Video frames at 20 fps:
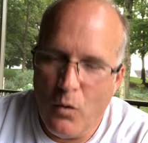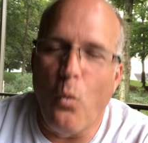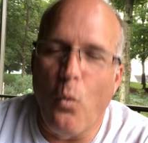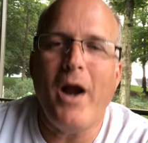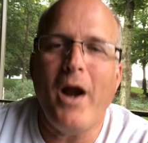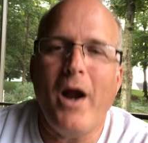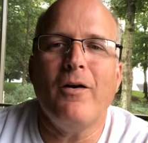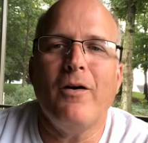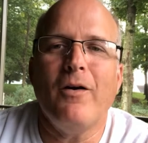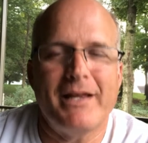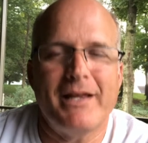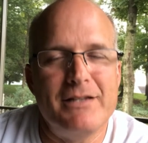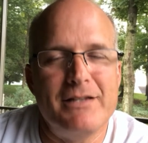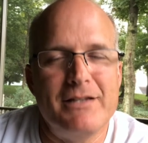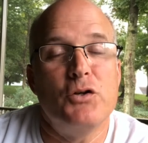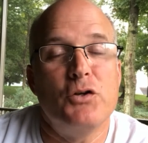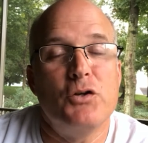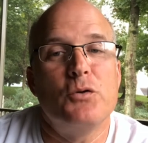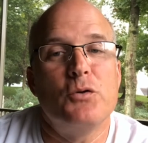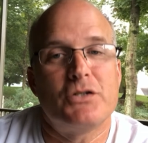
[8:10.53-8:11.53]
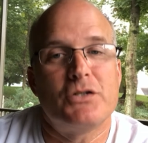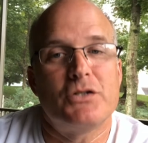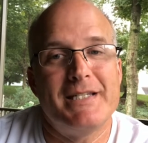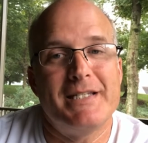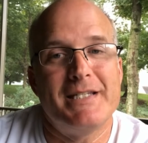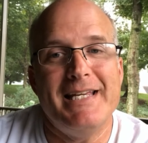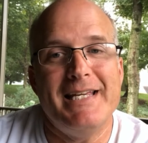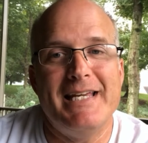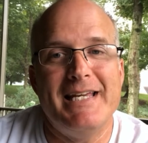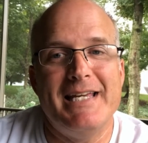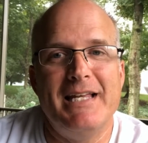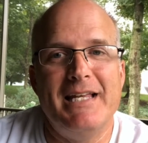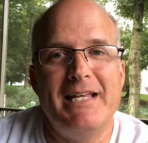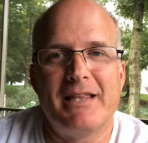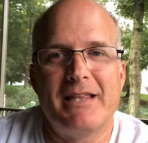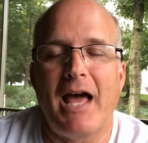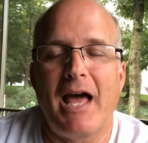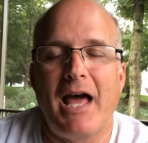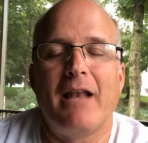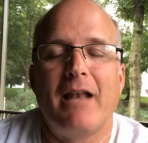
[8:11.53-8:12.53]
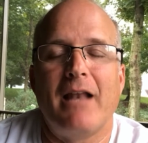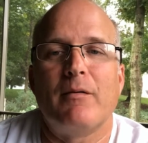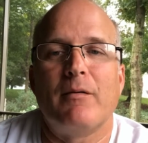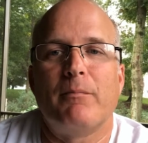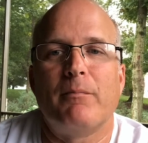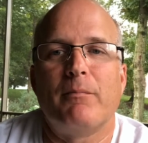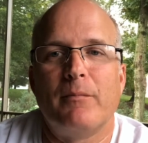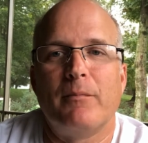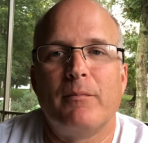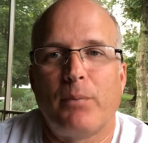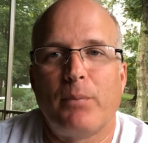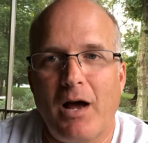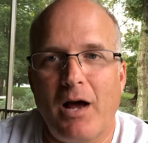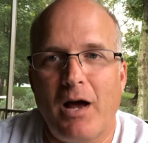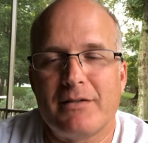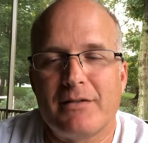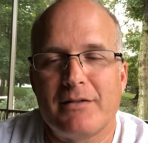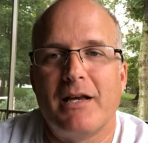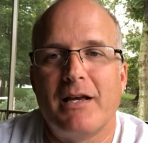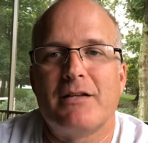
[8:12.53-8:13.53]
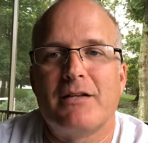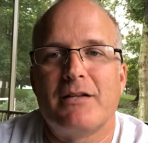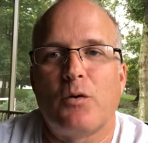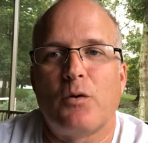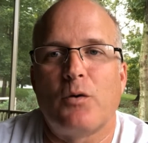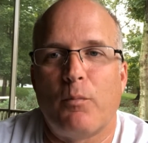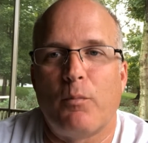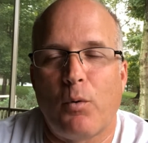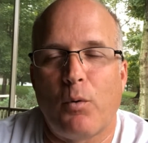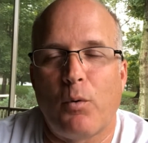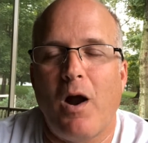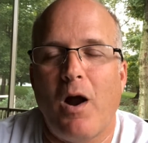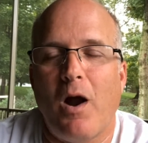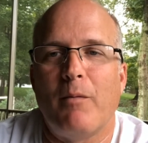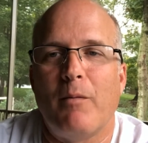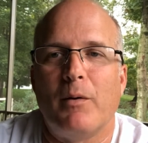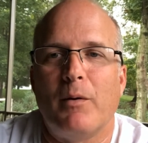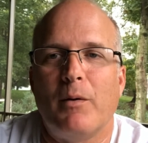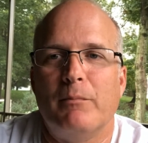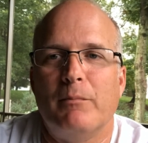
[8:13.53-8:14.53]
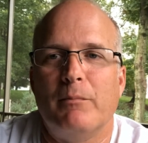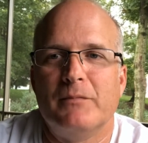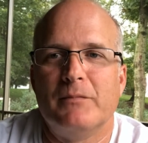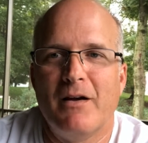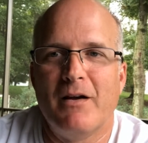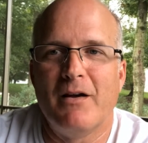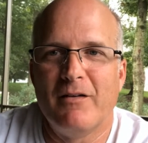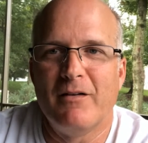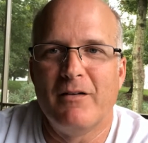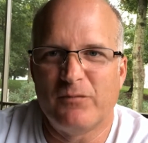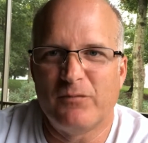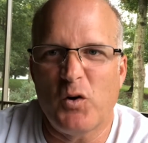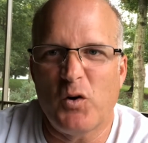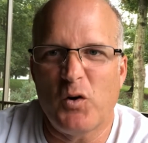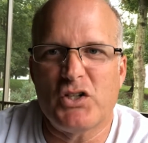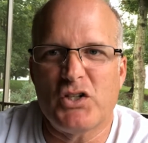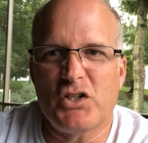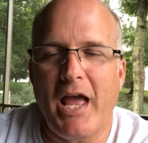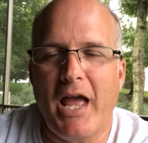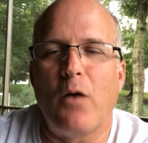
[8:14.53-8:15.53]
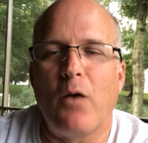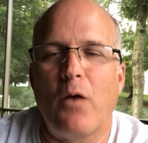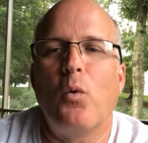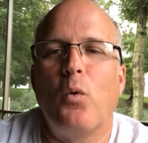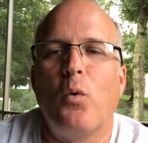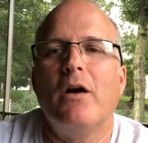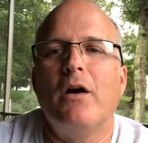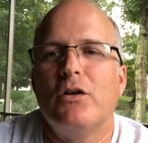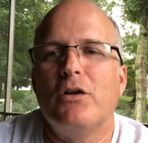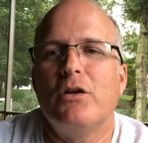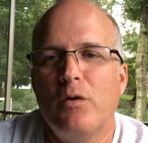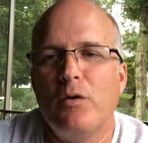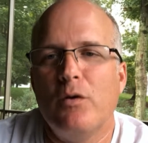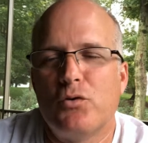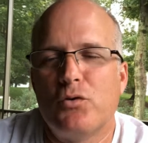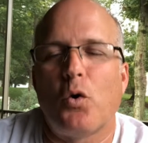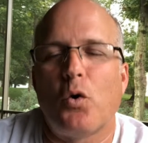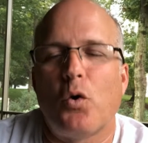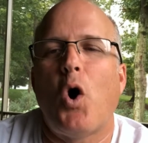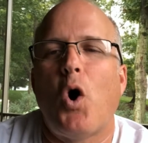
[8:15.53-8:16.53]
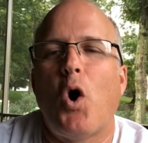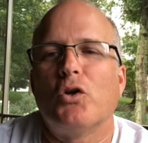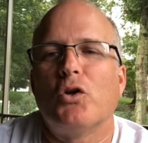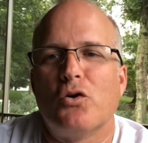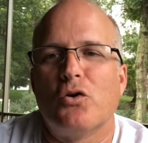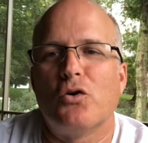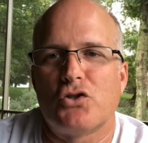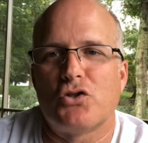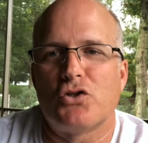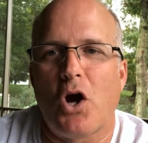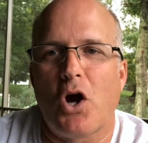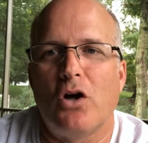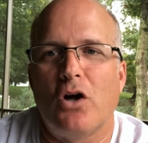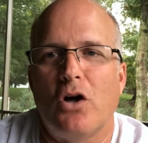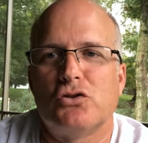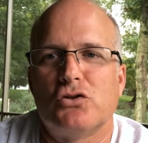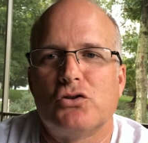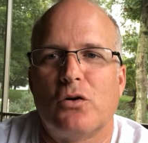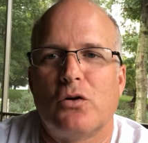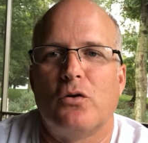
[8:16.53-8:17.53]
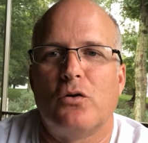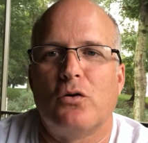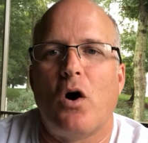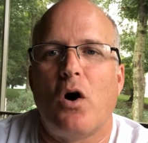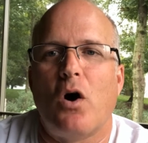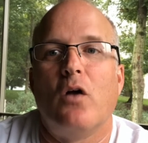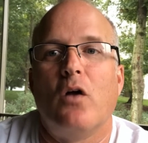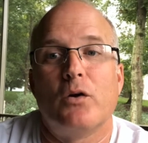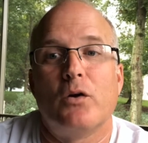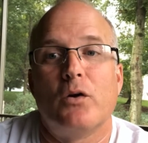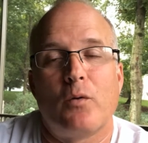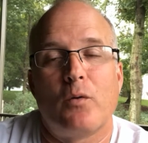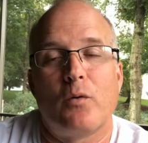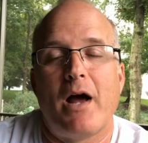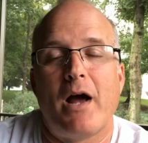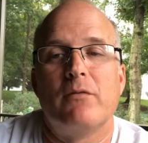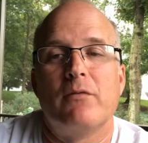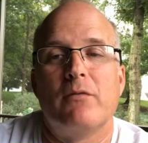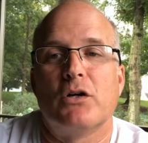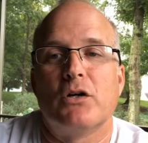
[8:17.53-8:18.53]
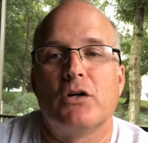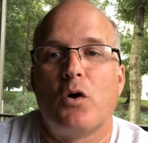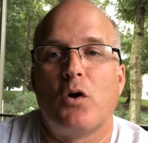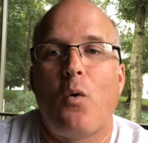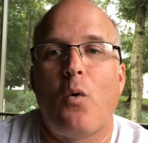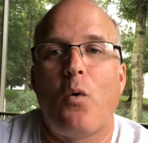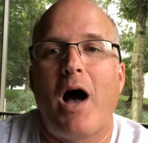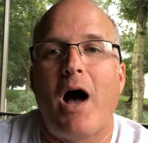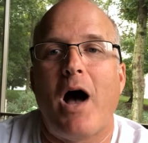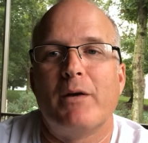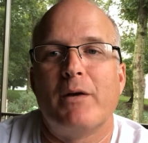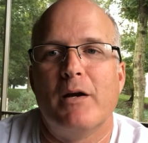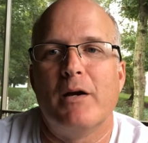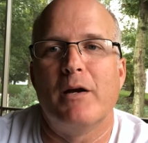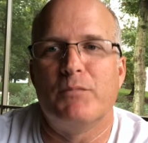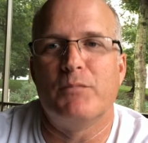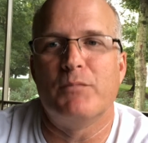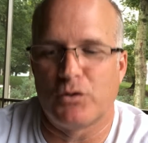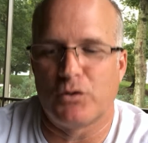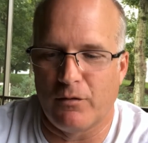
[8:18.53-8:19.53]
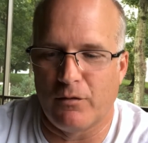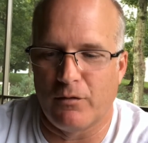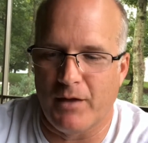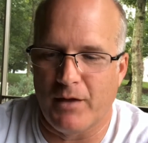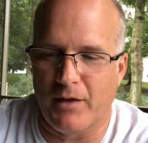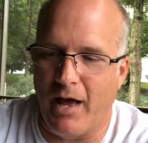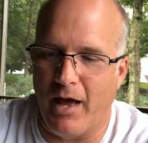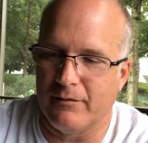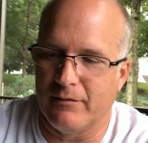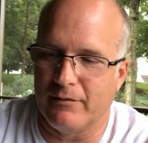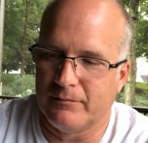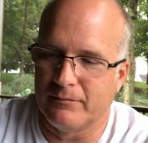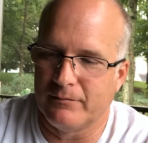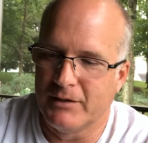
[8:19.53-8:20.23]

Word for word: Where can you see that process or problem firsthand? Where can you draw your chalk circle on the ground to go out and observe that?